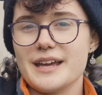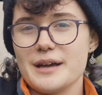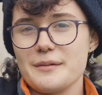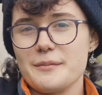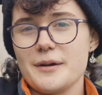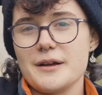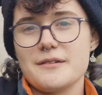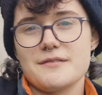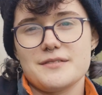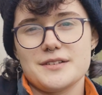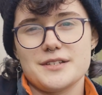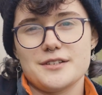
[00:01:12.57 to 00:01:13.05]
get
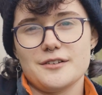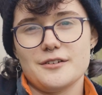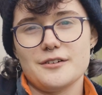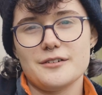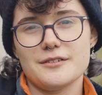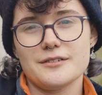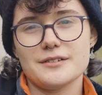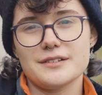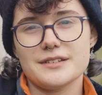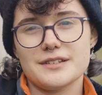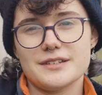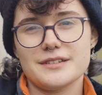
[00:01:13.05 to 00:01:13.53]
my
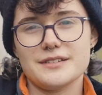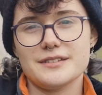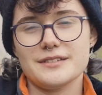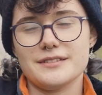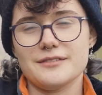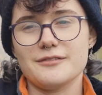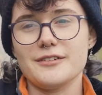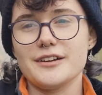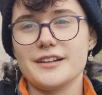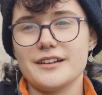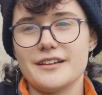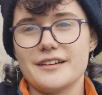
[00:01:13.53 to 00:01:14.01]
results,
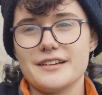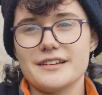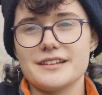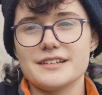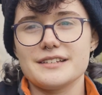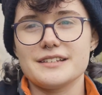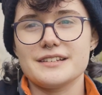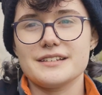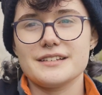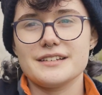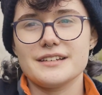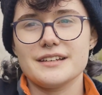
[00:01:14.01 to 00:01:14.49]

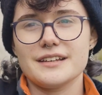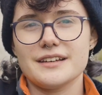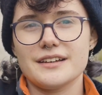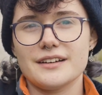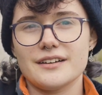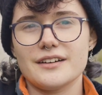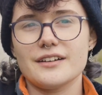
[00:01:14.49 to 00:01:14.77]
realised,